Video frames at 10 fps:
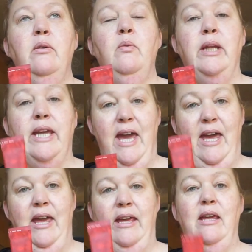would
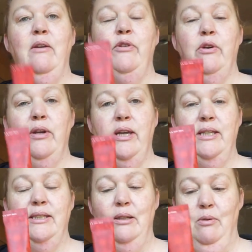gag if there
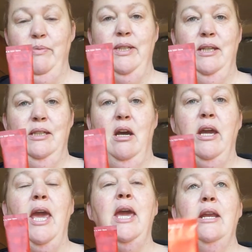is lumps in it. I
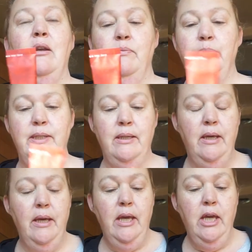hate lumps.
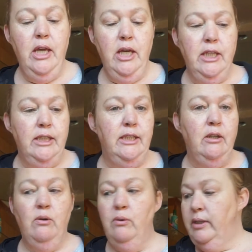
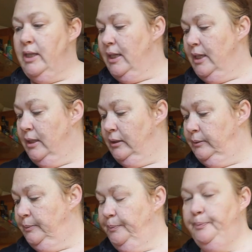So that little,
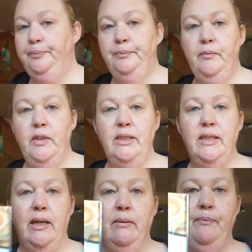this
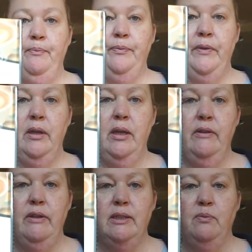thing,
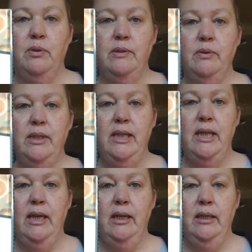this Wuzz Wuzzy
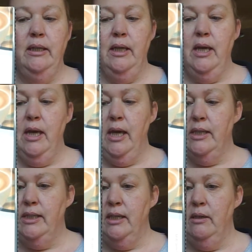thing,
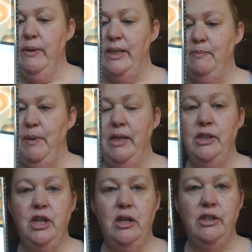it's a USB, you
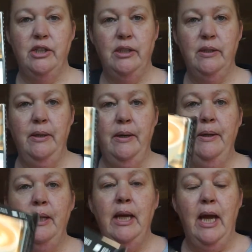charge it
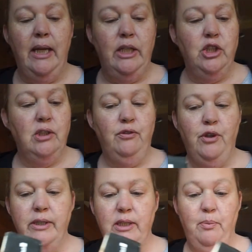and it just
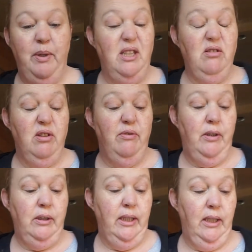froths it up and gets rid of
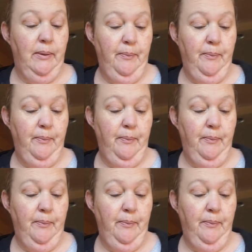all the